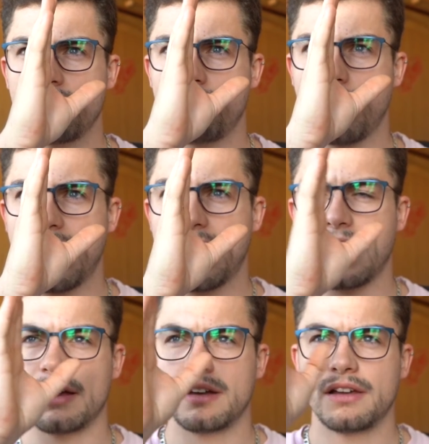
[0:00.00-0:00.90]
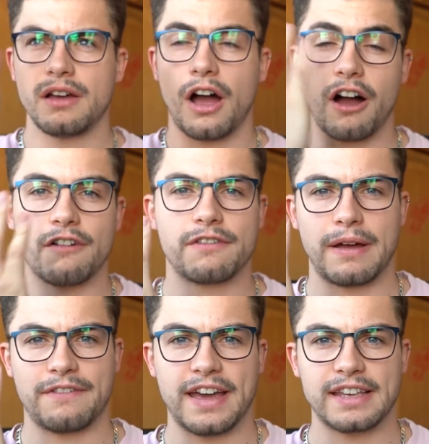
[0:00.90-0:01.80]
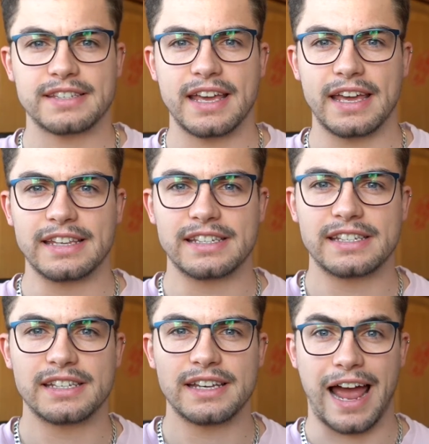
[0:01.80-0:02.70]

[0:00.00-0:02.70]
where half of my face is